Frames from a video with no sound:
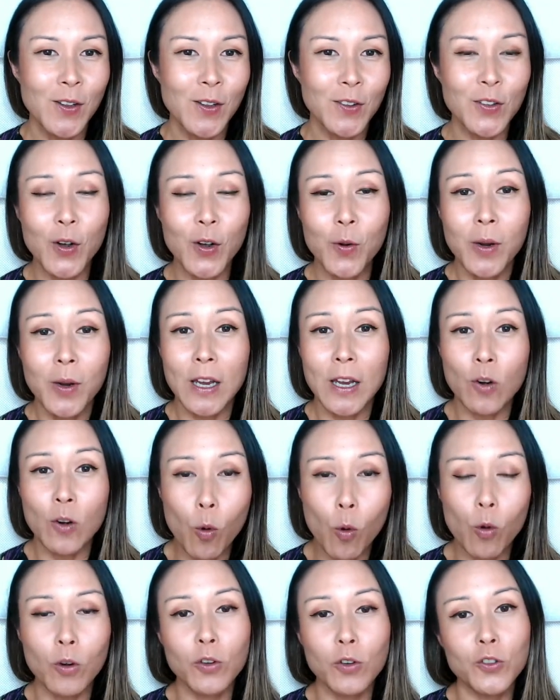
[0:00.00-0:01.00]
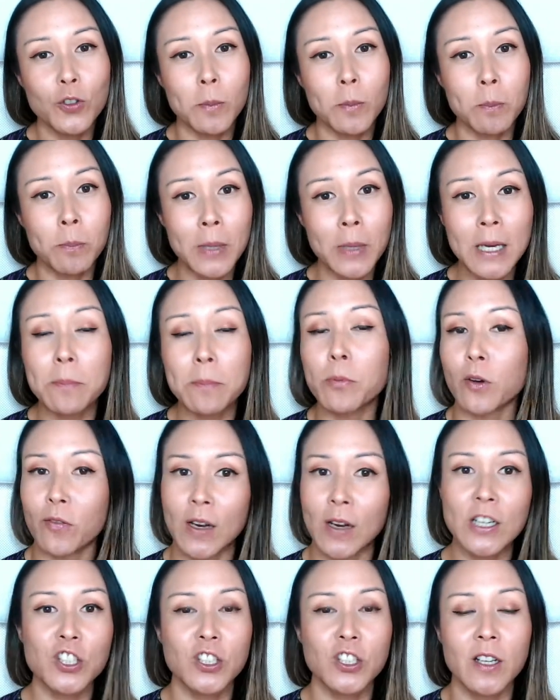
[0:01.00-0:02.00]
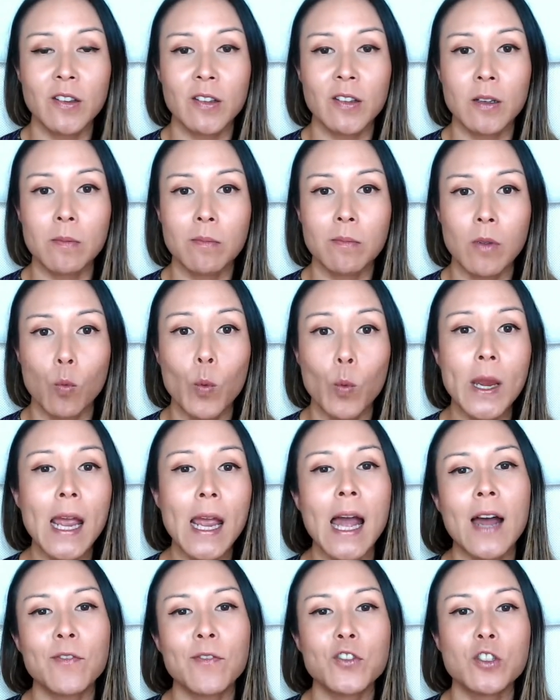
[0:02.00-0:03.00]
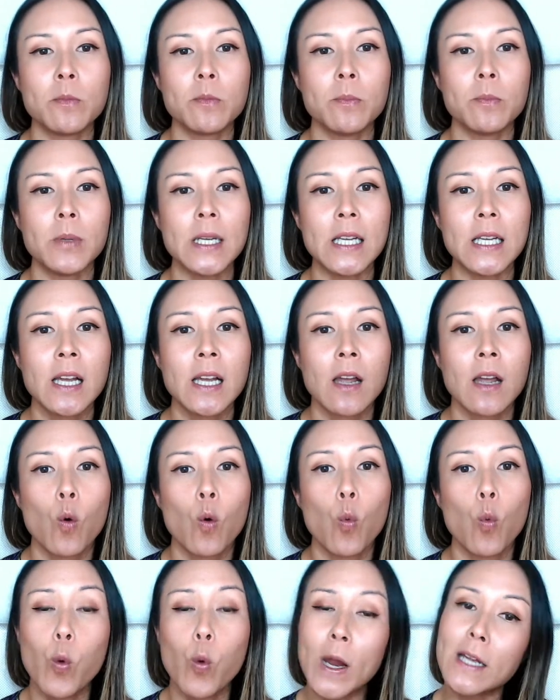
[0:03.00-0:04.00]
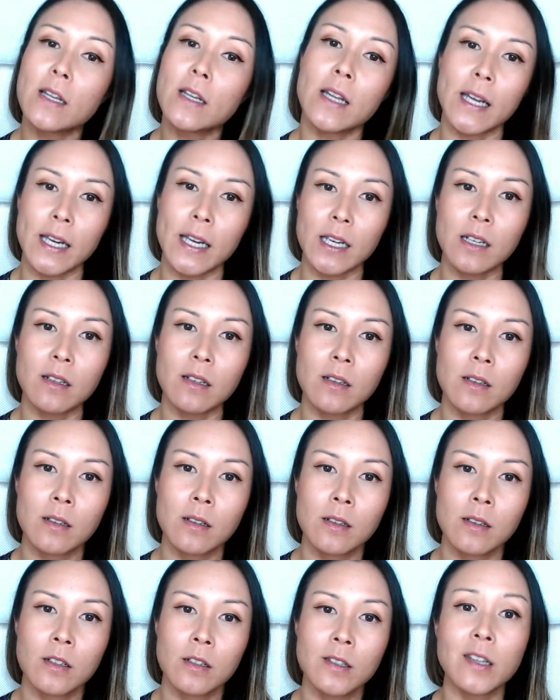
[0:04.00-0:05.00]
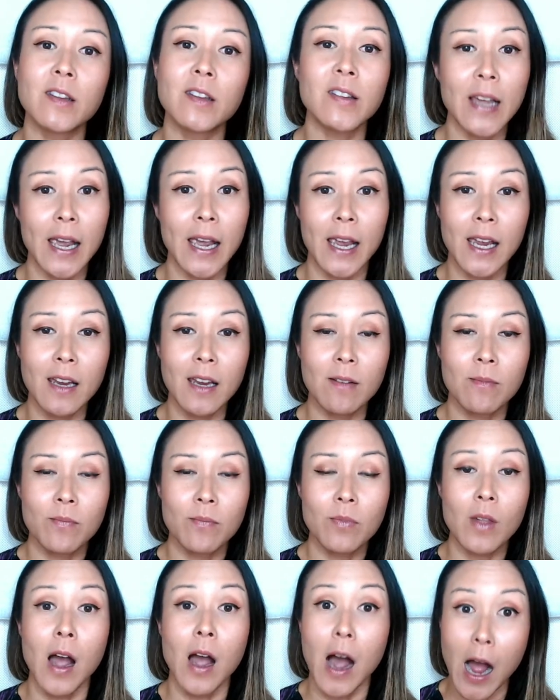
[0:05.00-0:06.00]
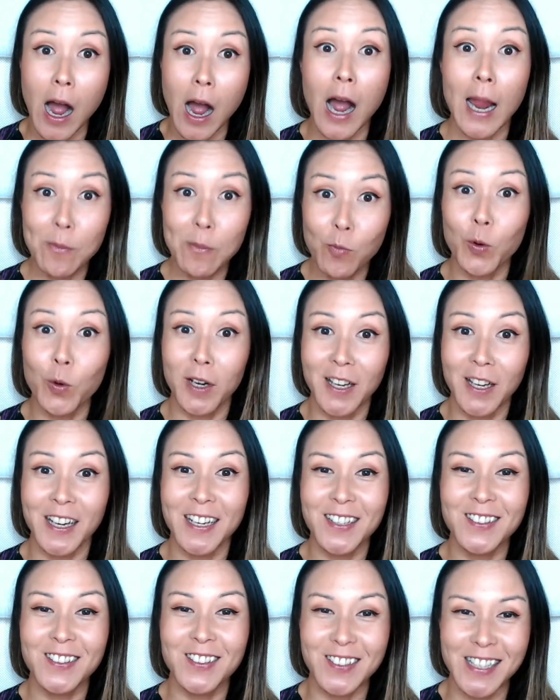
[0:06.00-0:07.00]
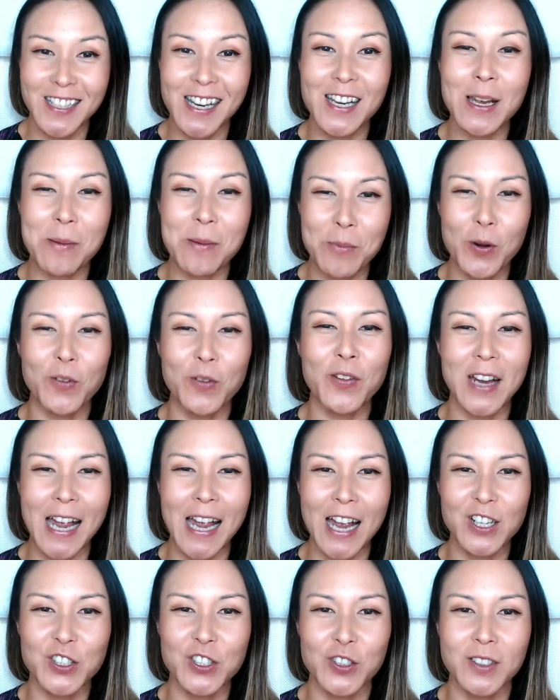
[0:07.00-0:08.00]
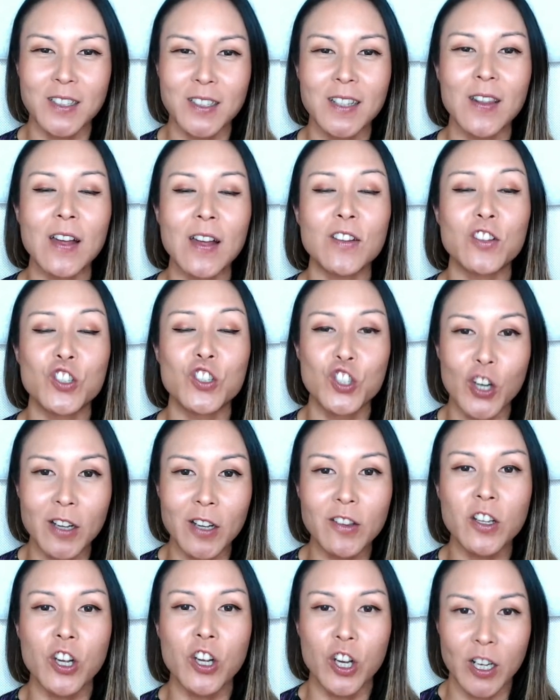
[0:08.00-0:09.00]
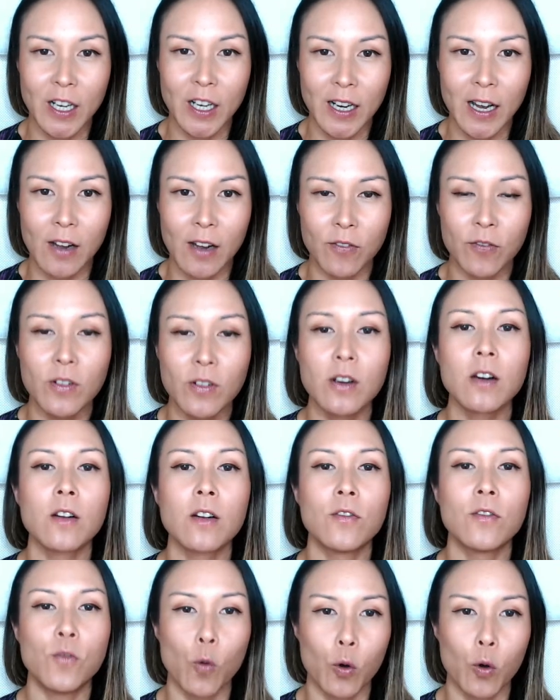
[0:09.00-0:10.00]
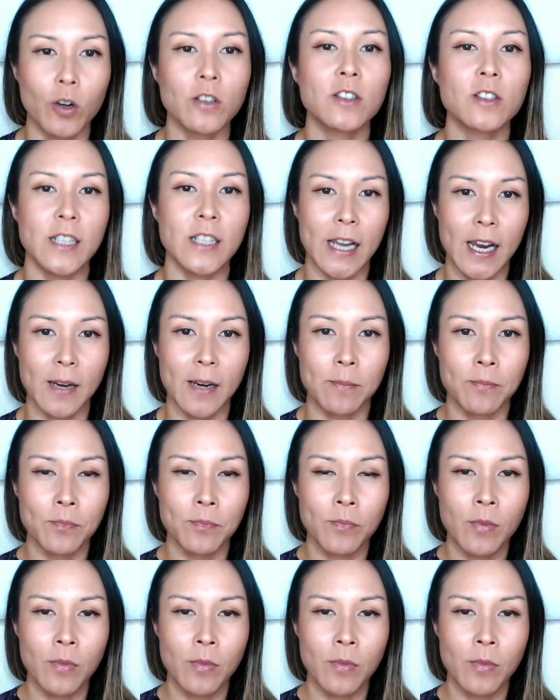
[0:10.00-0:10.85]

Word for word: So, in order to beat perfectionism, we have to be willing to say, I'm willing to take imperfect action that's just good enough for today.